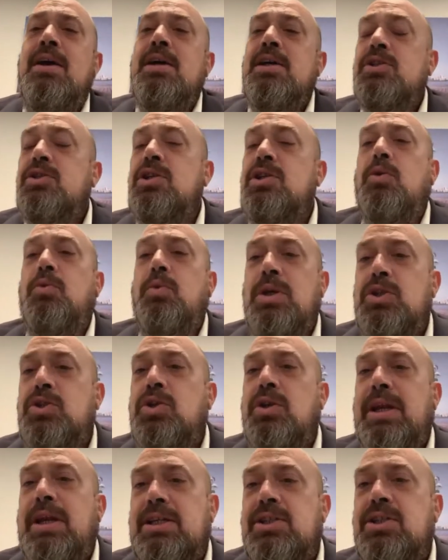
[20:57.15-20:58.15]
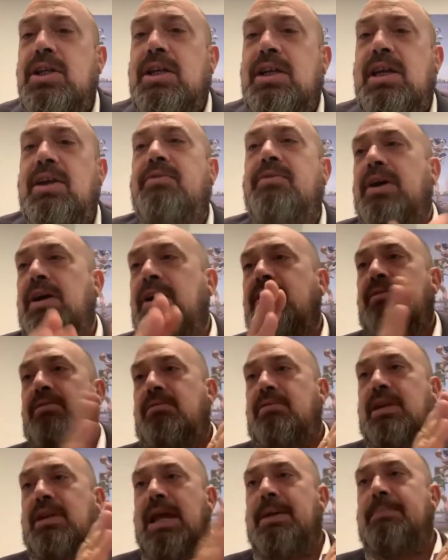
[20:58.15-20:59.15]
So we should actually give a
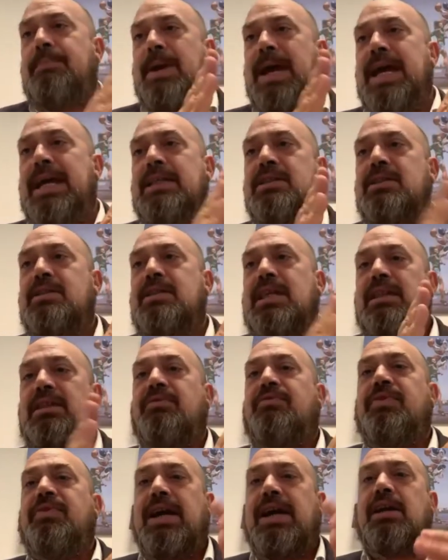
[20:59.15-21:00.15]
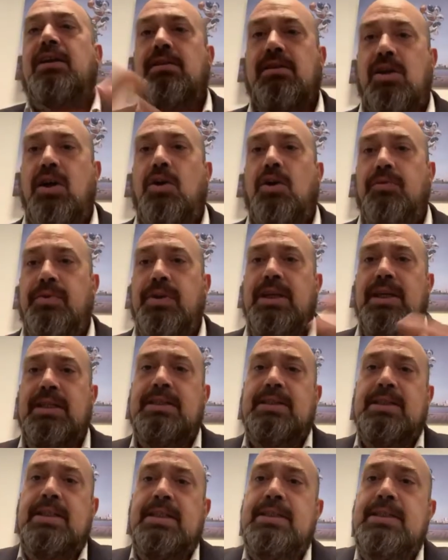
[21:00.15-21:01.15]
clap hands that the fact COVID
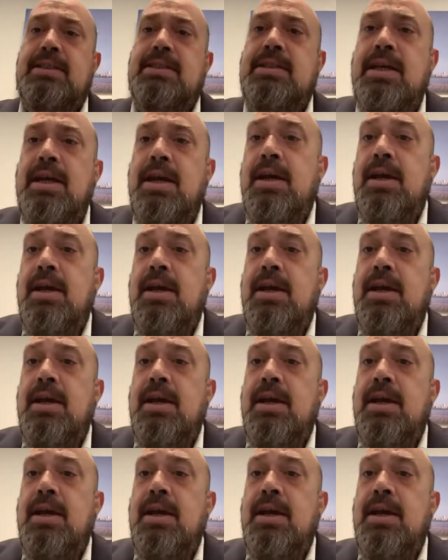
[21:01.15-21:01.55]
exists,